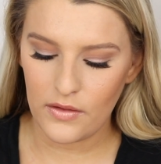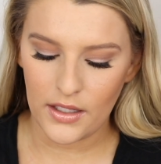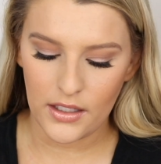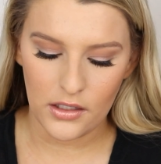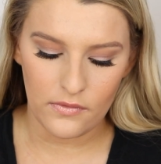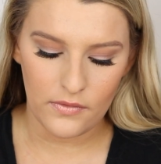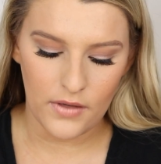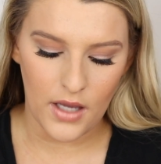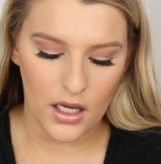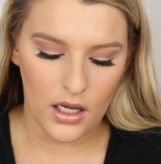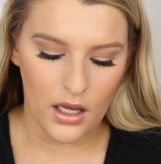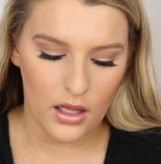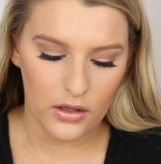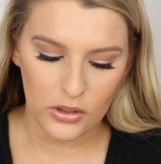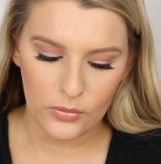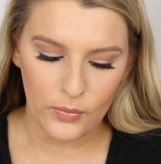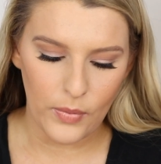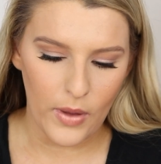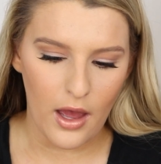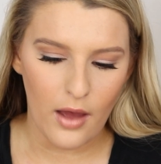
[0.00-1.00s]
like you've got
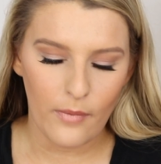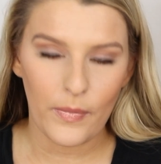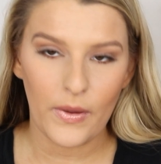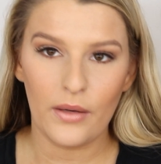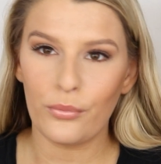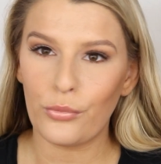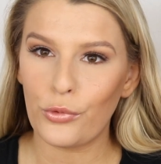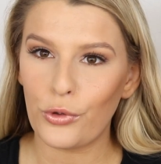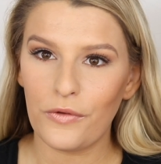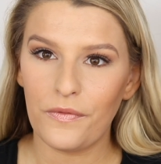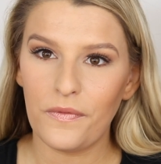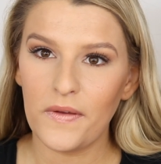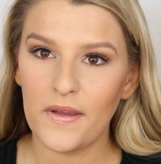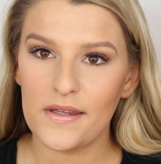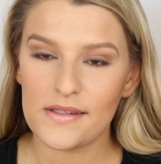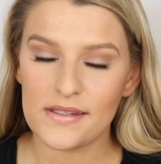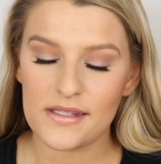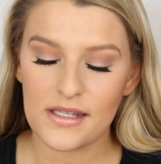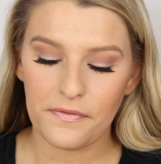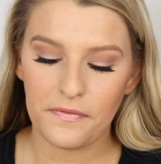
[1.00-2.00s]
ColourPop and Morphe
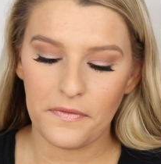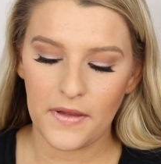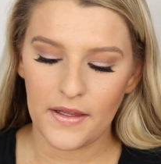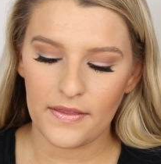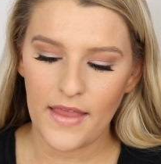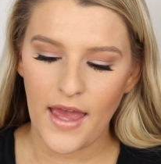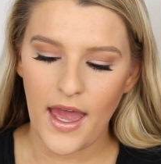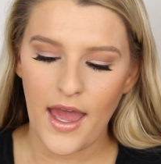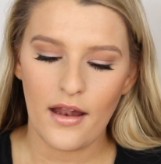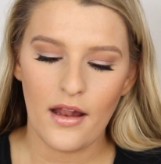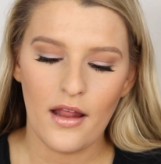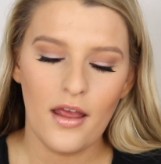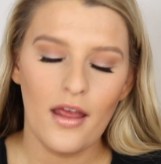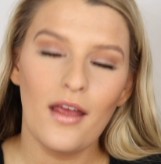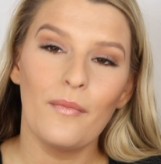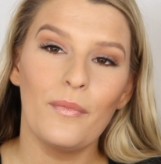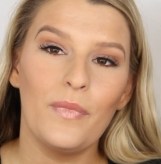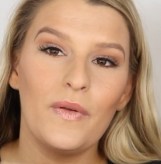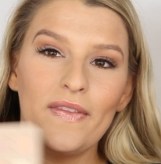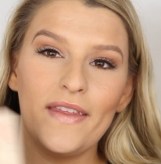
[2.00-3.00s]
and stuff like that,
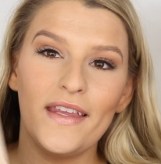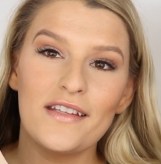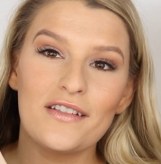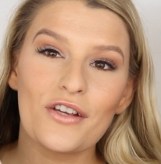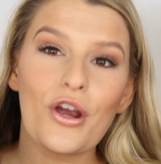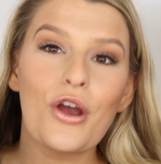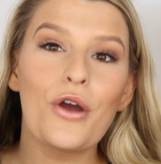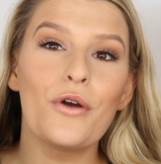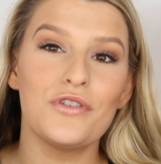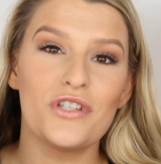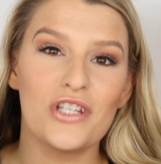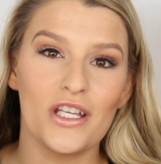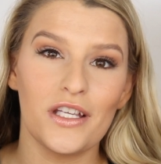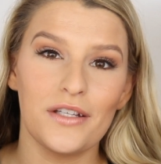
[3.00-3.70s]
but these are OG.